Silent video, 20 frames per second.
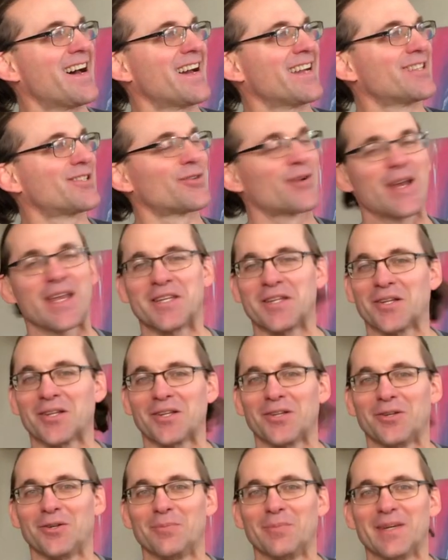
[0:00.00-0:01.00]
drain you a
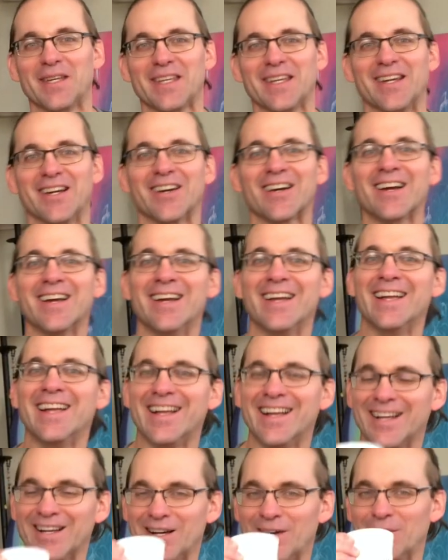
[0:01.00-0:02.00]
little bit here
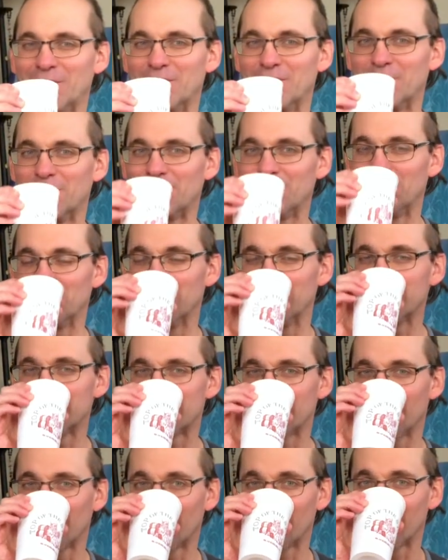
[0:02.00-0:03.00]
of the fluid.
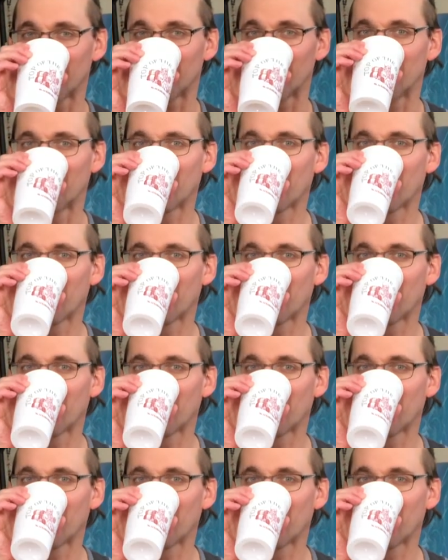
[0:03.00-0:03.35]
So I'm going to